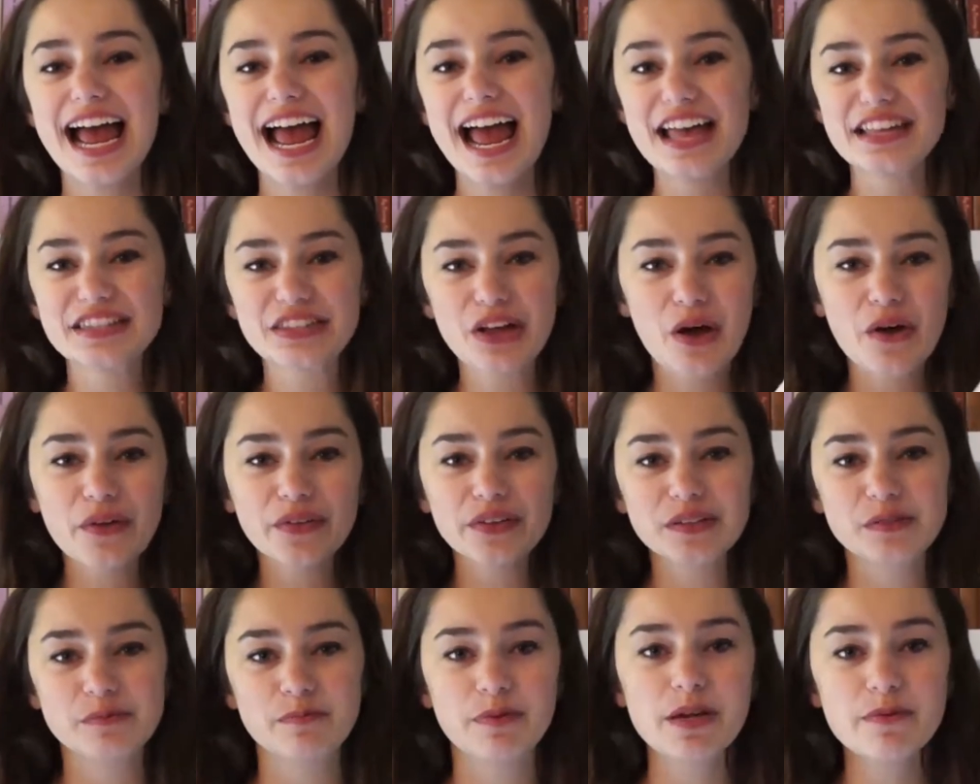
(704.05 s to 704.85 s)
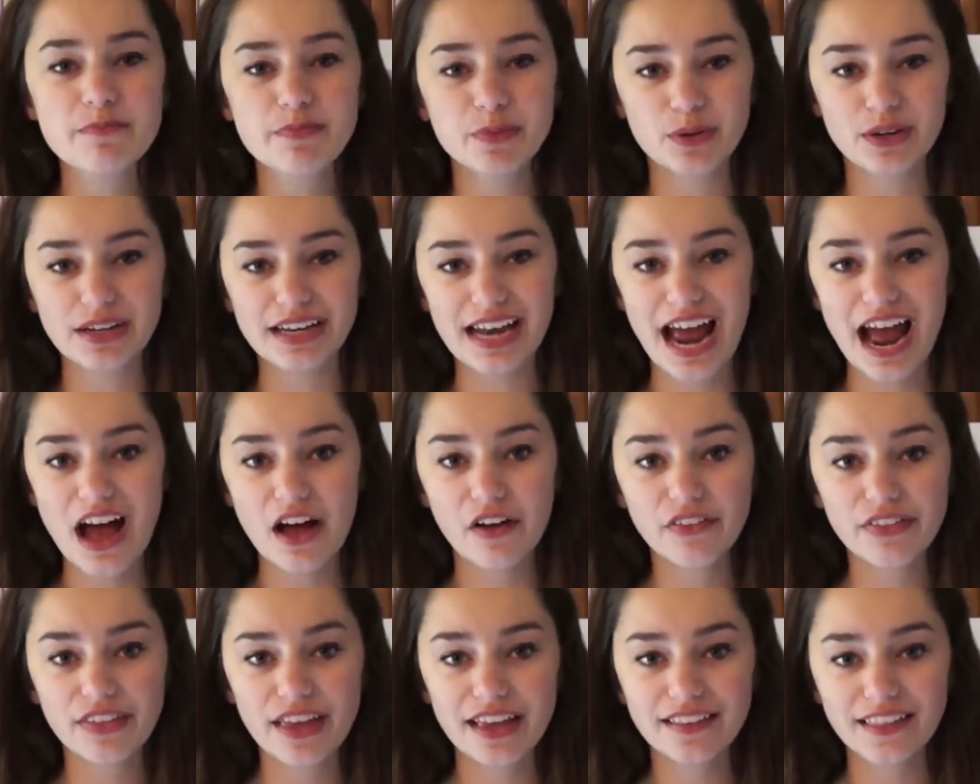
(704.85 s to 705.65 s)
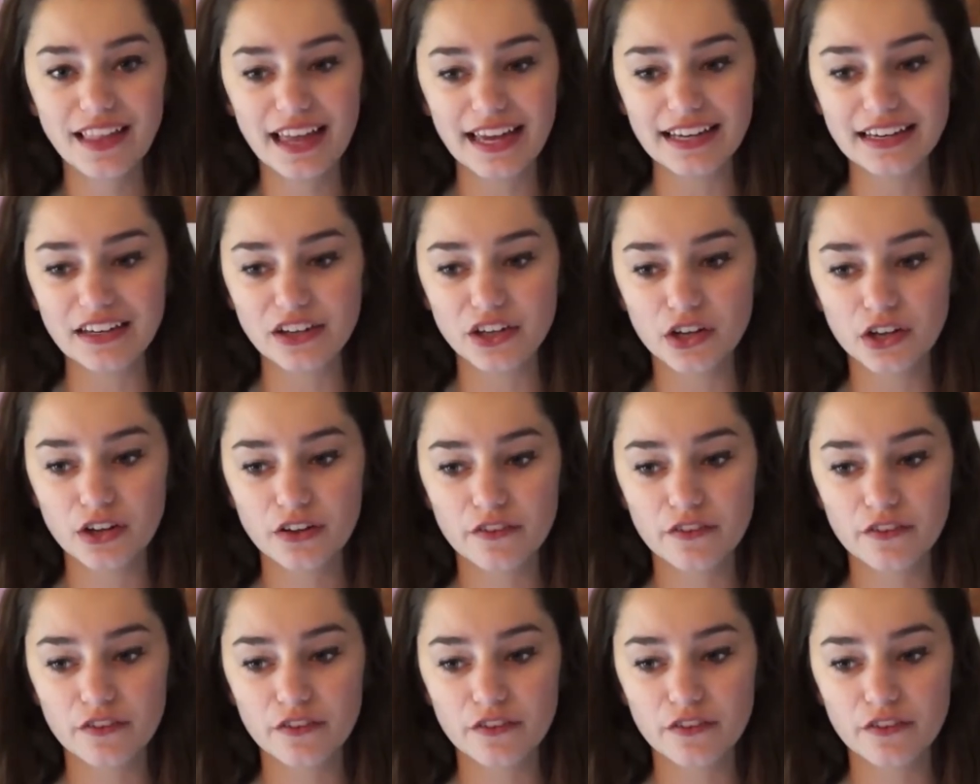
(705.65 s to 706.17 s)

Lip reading: It's all these people and how they like